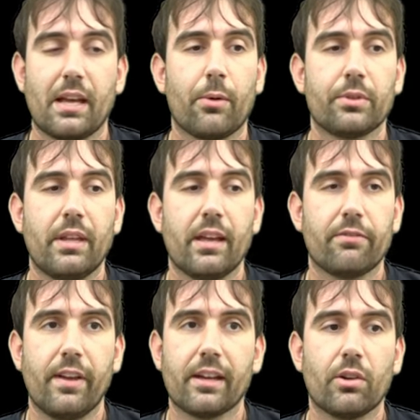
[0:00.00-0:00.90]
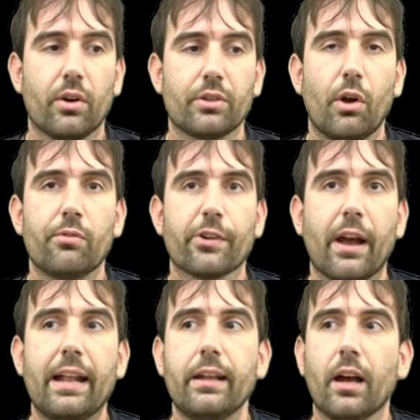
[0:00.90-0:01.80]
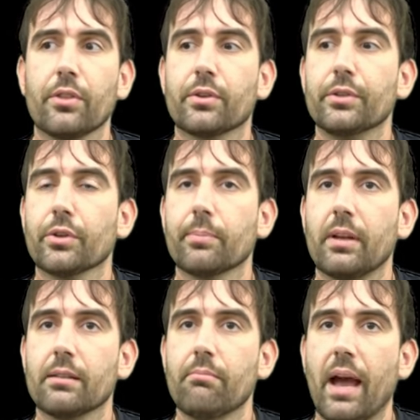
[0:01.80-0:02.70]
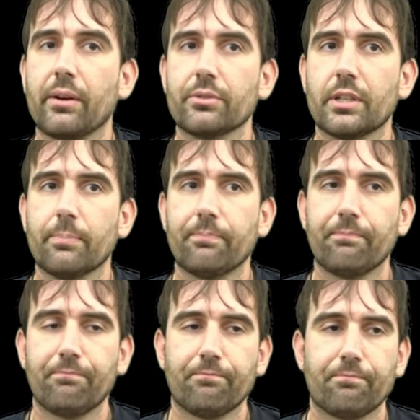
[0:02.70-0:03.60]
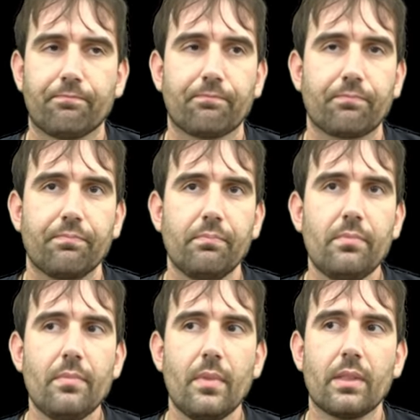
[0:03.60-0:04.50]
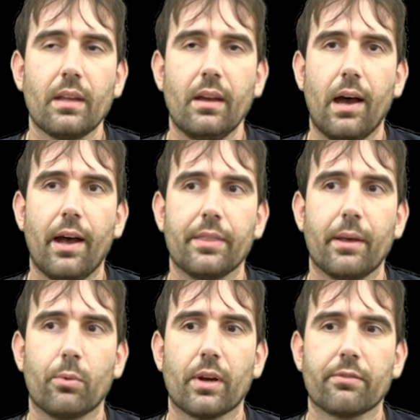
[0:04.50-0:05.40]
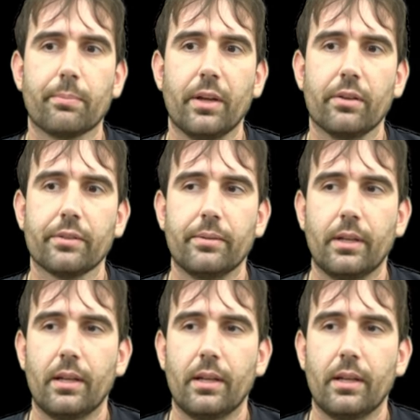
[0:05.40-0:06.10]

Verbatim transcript: I would take Vanguard over any other European battleship uh, that were ever built.